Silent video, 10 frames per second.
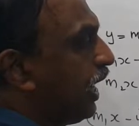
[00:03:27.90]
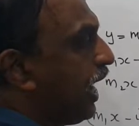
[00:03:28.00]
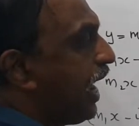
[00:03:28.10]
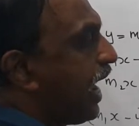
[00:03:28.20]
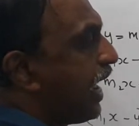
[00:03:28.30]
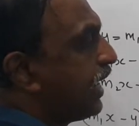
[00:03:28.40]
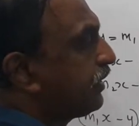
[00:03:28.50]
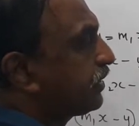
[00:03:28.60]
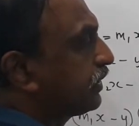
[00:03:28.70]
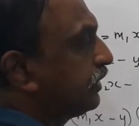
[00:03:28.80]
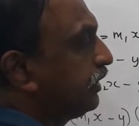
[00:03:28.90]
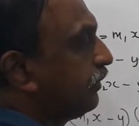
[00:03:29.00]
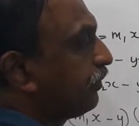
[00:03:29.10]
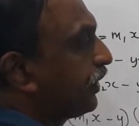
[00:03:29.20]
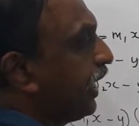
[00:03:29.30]
and
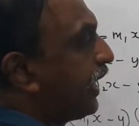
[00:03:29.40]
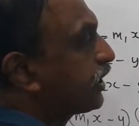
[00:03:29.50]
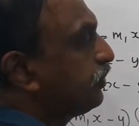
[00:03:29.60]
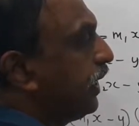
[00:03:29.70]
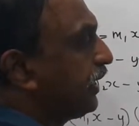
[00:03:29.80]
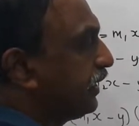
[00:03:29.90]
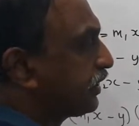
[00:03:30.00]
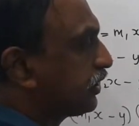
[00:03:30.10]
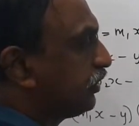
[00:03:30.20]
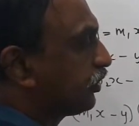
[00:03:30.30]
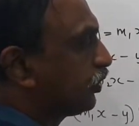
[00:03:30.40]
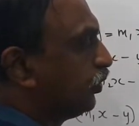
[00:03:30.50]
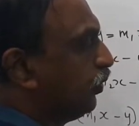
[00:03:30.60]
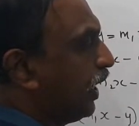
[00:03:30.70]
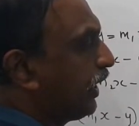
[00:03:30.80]
x minus
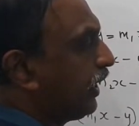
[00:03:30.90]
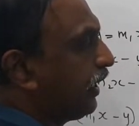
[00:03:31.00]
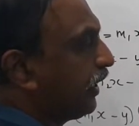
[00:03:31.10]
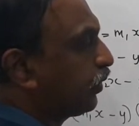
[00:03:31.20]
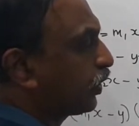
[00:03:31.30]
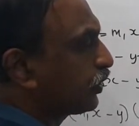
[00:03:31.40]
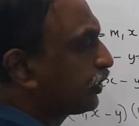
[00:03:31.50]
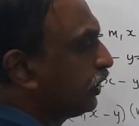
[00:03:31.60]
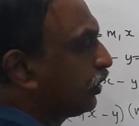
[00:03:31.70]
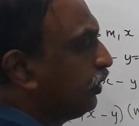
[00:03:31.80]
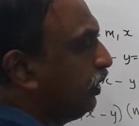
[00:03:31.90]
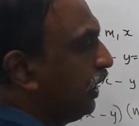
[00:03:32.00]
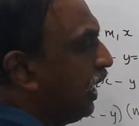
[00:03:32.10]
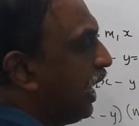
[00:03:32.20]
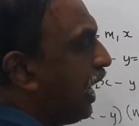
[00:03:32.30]
2y equal to 0